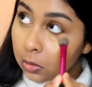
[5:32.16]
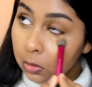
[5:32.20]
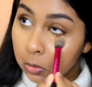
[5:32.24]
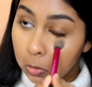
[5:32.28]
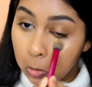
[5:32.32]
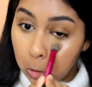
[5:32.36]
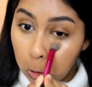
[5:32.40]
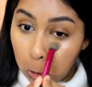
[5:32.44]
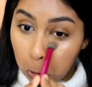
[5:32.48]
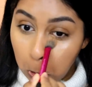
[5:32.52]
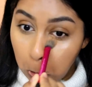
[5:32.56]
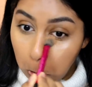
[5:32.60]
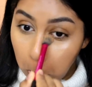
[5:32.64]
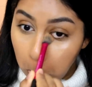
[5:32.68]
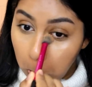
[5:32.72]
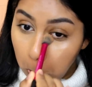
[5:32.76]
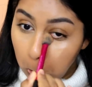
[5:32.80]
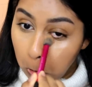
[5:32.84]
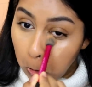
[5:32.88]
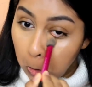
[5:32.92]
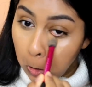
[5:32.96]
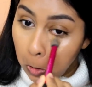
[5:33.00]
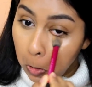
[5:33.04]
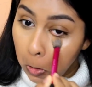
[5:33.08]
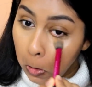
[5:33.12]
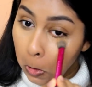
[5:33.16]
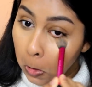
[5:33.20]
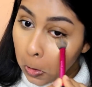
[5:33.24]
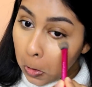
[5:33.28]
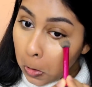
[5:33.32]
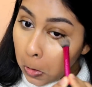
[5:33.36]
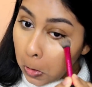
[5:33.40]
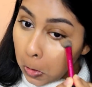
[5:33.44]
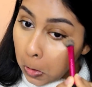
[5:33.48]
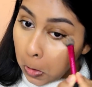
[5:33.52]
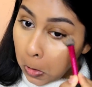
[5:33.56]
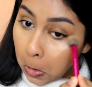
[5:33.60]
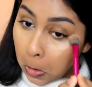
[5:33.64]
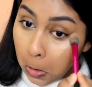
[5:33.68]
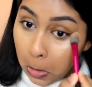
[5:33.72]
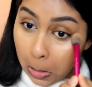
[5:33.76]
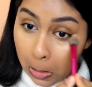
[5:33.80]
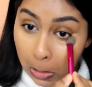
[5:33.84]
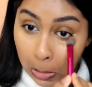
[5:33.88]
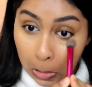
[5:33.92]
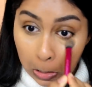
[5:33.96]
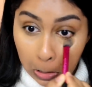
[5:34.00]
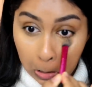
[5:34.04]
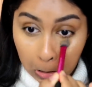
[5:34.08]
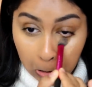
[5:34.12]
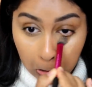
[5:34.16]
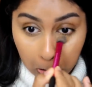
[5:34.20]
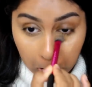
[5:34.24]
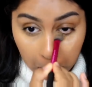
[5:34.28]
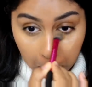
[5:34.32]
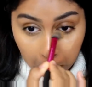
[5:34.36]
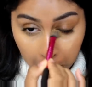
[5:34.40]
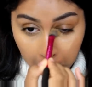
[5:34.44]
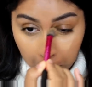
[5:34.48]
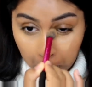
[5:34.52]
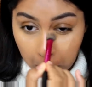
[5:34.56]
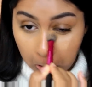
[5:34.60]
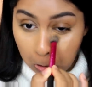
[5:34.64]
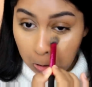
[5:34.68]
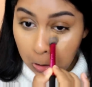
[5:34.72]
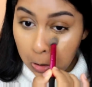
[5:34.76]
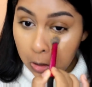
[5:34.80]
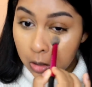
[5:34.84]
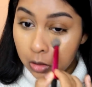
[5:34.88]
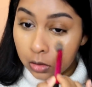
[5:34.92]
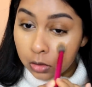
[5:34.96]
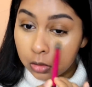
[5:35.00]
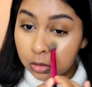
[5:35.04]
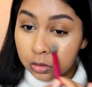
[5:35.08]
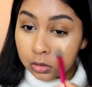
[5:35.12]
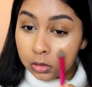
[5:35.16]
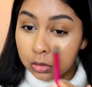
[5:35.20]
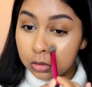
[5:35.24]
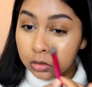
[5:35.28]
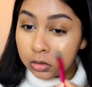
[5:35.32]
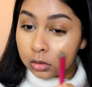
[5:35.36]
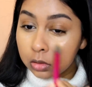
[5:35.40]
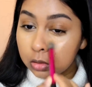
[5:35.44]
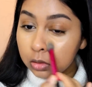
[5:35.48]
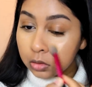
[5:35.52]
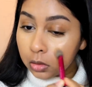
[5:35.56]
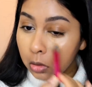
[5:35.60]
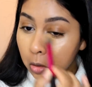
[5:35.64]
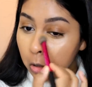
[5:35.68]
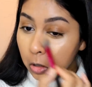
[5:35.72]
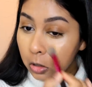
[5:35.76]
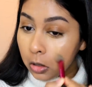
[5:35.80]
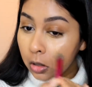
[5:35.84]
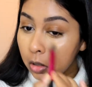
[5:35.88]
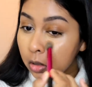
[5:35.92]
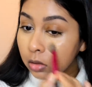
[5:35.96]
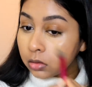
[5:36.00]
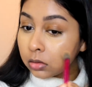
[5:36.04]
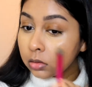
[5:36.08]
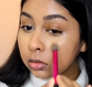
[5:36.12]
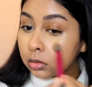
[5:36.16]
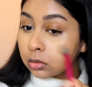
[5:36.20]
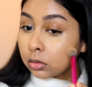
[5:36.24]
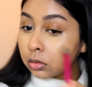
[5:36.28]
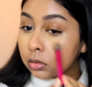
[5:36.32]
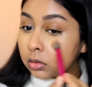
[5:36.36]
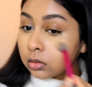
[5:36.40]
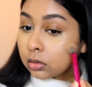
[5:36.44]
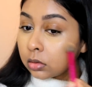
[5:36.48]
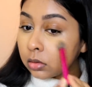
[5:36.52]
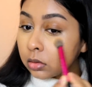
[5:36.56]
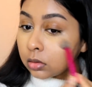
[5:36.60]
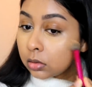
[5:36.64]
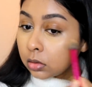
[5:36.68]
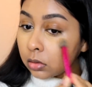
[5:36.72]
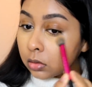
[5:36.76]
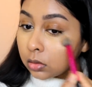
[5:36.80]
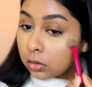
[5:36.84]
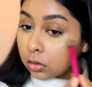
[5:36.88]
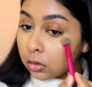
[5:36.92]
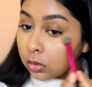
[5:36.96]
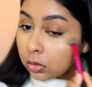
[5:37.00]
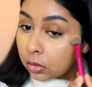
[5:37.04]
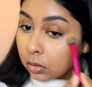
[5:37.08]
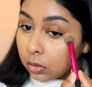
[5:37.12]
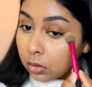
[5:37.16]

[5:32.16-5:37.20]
No one is speaking in this clip.